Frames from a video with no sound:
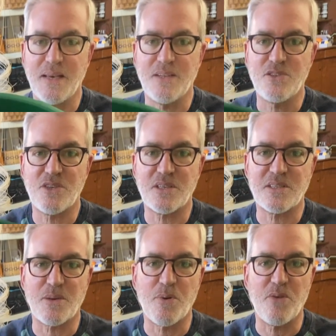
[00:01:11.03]
and it's just
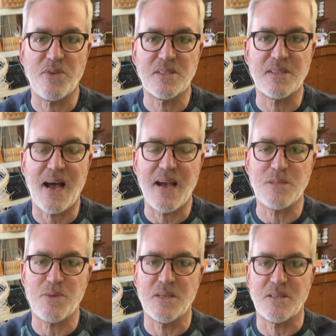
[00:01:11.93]
a perfect size
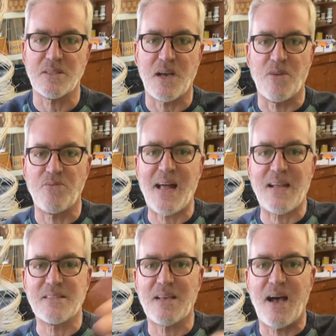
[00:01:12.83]
because it's got
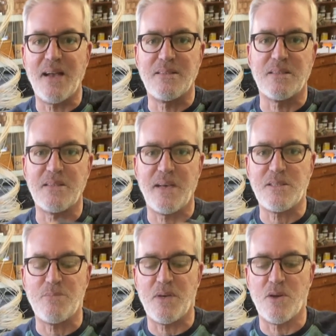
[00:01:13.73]
flat sides, it's nice
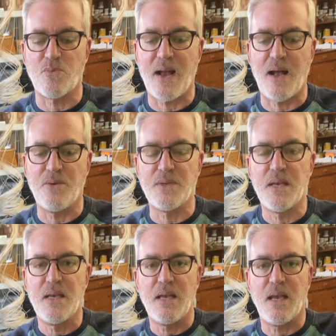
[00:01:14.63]
and big and round,
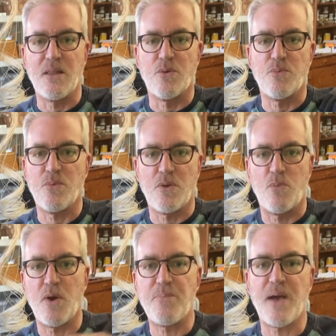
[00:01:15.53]
and the
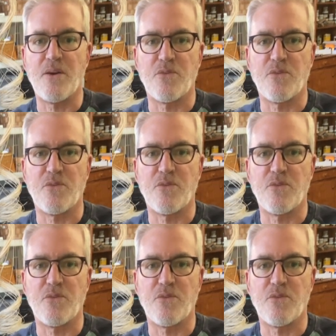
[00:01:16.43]
1 pound